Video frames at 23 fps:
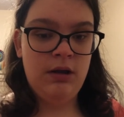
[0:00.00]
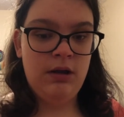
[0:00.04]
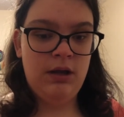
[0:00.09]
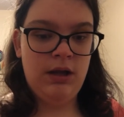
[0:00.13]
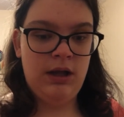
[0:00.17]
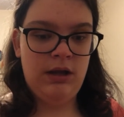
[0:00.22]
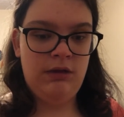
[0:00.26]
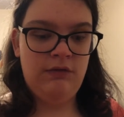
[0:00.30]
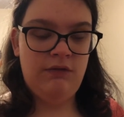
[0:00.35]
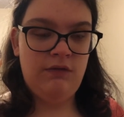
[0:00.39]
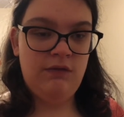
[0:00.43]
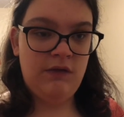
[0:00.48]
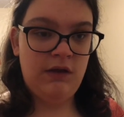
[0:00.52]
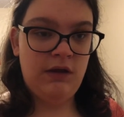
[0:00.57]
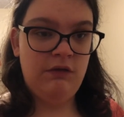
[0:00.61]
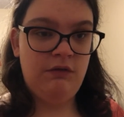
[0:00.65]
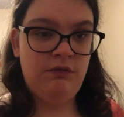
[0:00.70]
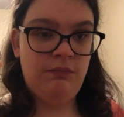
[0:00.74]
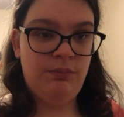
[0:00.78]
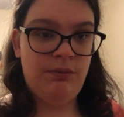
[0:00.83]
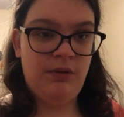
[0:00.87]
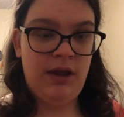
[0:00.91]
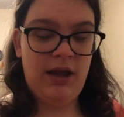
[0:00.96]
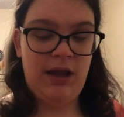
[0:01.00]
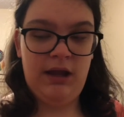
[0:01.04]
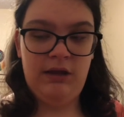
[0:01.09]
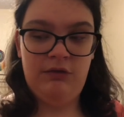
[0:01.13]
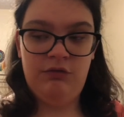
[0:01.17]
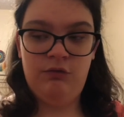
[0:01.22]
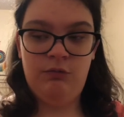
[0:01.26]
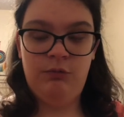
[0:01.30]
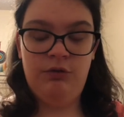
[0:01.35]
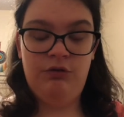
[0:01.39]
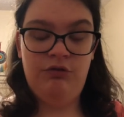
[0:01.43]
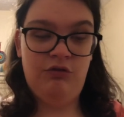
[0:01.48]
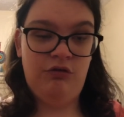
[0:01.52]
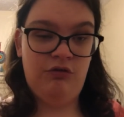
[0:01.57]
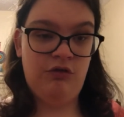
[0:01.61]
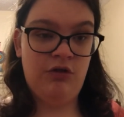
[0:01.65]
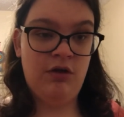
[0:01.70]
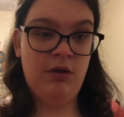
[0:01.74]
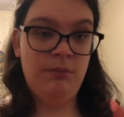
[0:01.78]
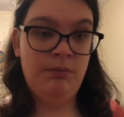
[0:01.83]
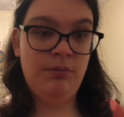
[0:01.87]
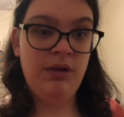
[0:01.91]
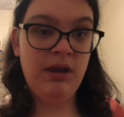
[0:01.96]
and safe place, which is
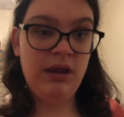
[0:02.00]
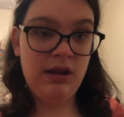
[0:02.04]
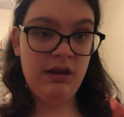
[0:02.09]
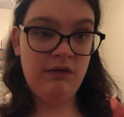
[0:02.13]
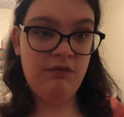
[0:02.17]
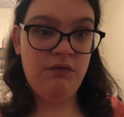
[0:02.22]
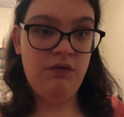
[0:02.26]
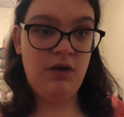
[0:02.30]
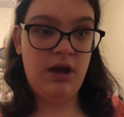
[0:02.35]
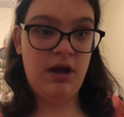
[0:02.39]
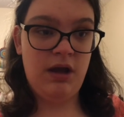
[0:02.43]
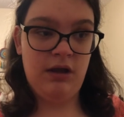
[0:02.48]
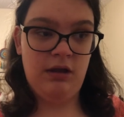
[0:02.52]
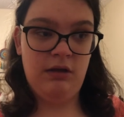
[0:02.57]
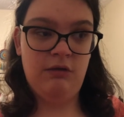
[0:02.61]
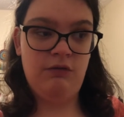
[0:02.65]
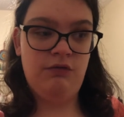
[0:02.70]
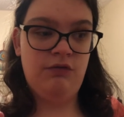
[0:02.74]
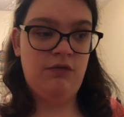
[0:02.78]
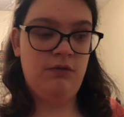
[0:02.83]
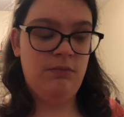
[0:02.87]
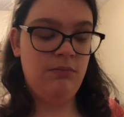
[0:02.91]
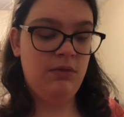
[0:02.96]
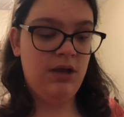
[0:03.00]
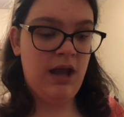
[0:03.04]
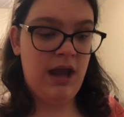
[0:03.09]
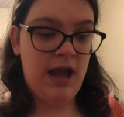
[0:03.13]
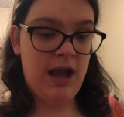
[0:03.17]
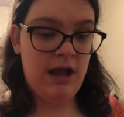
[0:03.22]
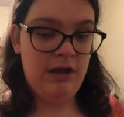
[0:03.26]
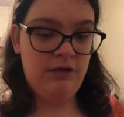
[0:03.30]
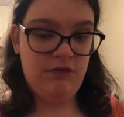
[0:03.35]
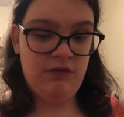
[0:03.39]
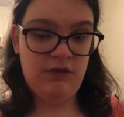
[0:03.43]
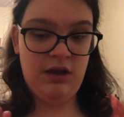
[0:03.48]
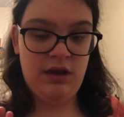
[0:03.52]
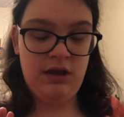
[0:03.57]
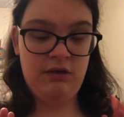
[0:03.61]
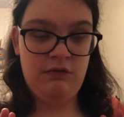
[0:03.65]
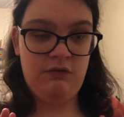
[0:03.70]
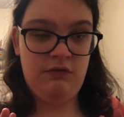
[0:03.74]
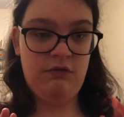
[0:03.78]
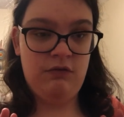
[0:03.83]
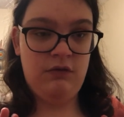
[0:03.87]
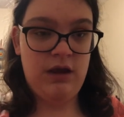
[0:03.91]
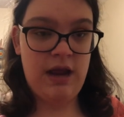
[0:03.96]
completely fine because some cats get
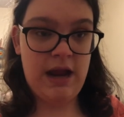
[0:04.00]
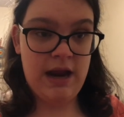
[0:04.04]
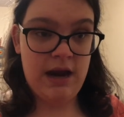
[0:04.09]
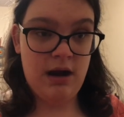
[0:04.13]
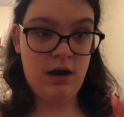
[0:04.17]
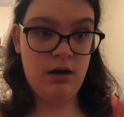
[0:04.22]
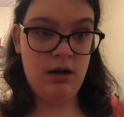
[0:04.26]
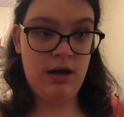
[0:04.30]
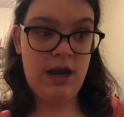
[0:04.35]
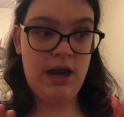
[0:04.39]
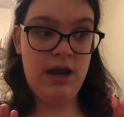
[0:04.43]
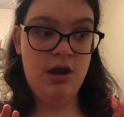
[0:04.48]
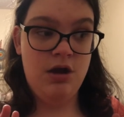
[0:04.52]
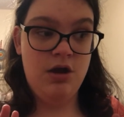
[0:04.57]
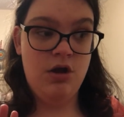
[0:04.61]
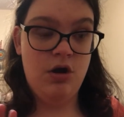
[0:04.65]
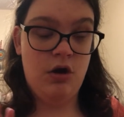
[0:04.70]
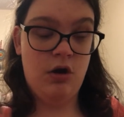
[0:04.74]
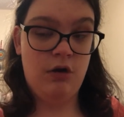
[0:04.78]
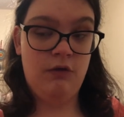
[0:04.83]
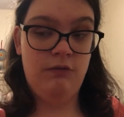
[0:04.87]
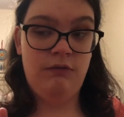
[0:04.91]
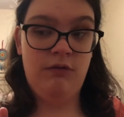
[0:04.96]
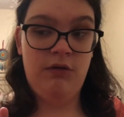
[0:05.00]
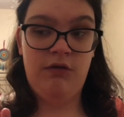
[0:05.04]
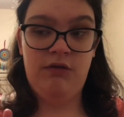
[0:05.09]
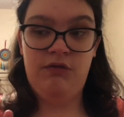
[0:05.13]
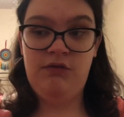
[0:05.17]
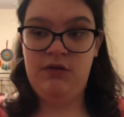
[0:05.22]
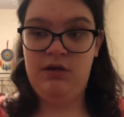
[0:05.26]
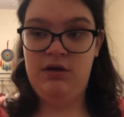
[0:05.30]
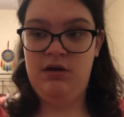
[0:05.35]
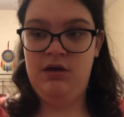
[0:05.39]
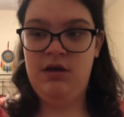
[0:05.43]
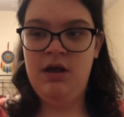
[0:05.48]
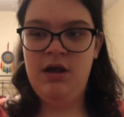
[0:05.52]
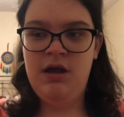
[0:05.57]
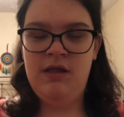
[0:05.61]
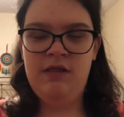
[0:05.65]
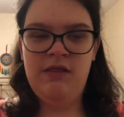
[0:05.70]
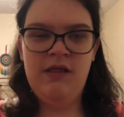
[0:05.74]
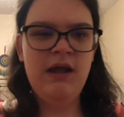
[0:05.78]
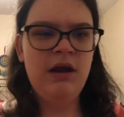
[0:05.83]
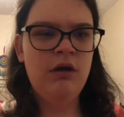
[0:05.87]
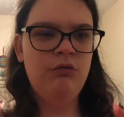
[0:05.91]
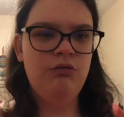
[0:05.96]
scared and nervous and
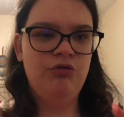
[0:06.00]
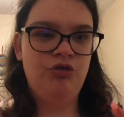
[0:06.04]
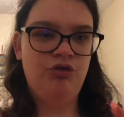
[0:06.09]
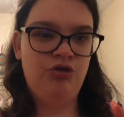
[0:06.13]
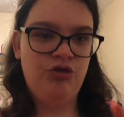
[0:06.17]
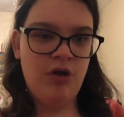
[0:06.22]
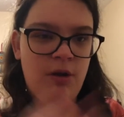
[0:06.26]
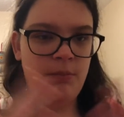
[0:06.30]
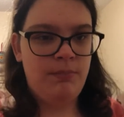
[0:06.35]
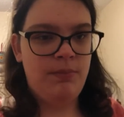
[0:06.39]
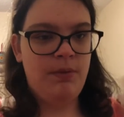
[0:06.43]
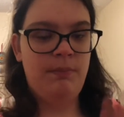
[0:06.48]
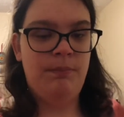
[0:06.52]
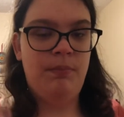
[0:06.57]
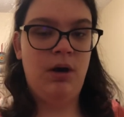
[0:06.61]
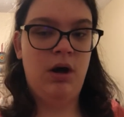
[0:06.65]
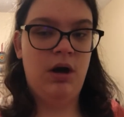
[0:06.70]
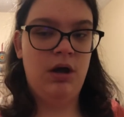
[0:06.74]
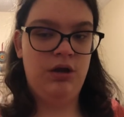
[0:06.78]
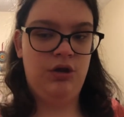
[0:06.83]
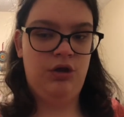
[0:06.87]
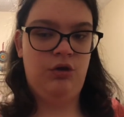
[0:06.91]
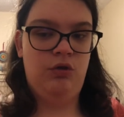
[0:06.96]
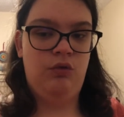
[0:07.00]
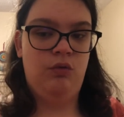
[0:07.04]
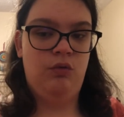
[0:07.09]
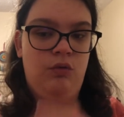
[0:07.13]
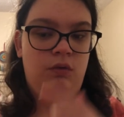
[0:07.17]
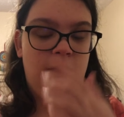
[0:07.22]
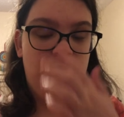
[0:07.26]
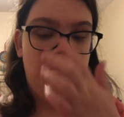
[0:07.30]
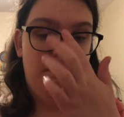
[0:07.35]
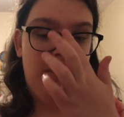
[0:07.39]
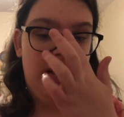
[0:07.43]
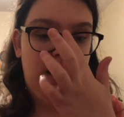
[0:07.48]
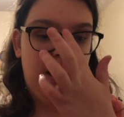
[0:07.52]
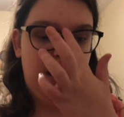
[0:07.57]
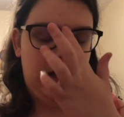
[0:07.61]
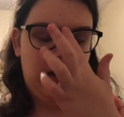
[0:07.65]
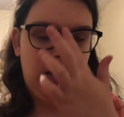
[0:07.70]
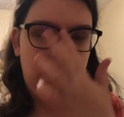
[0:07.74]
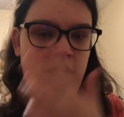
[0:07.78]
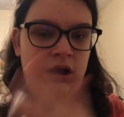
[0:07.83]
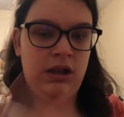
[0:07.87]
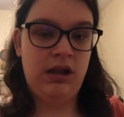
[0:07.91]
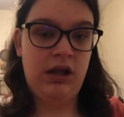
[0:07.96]
they don't jump up on you
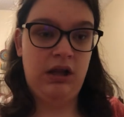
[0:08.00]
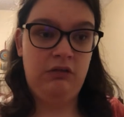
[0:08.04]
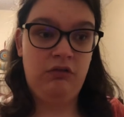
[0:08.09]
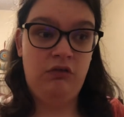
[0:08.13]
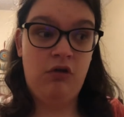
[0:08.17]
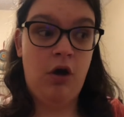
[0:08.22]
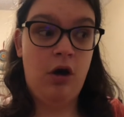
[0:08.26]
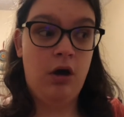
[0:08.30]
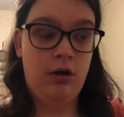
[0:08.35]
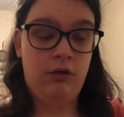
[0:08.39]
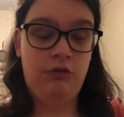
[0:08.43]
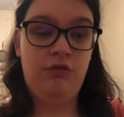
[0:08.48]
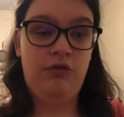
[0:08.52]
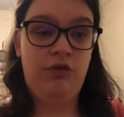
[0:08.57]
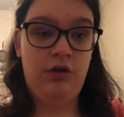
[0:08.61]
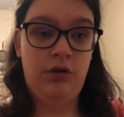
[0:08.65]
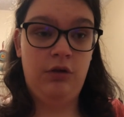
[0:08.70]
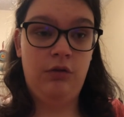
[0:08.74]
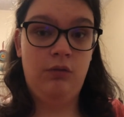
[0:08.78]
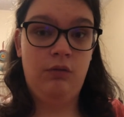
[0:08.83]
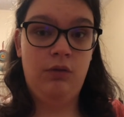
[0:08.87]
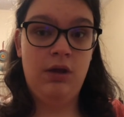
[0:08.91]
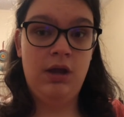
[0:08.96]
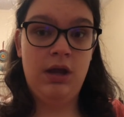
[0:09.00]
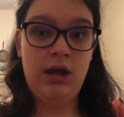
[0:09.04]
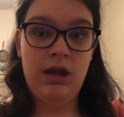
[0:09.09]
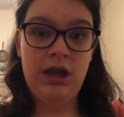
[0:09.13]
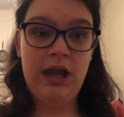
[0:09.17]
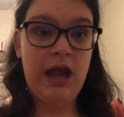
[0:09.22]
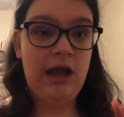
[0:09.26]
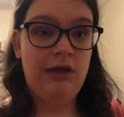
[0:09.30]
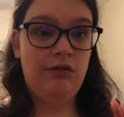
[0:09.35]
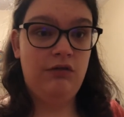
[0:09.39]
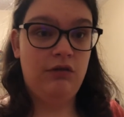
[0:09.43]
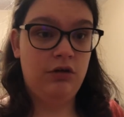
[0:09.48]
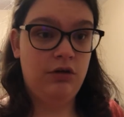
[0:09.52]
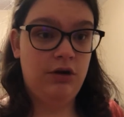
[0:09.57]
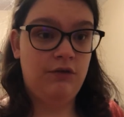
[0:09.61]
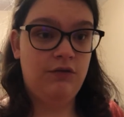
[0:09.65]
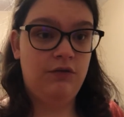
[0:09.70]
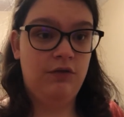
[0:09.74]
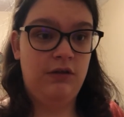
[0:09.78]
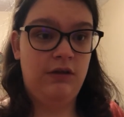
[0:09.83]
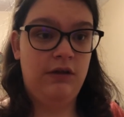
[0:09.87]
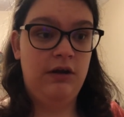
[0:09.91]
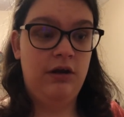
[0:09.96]
immediately like dogs do. Cats are
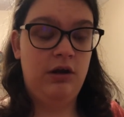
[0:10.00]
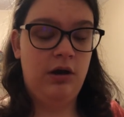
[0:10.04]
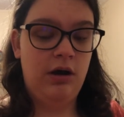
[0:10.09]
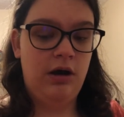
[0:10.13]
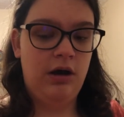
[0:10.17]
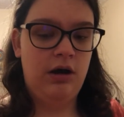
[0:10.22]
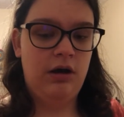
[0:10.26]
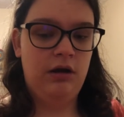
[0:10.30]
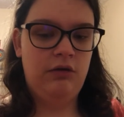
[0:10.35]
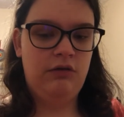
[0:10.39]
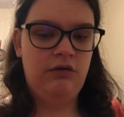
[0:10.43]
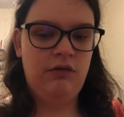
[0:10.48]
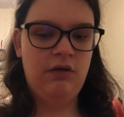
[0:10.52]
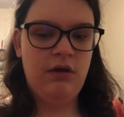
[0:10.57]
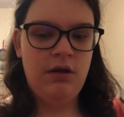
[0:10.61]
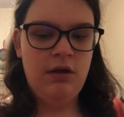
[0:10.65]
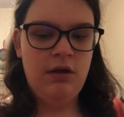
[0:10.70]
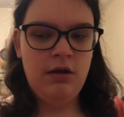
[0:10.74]
different than dogs.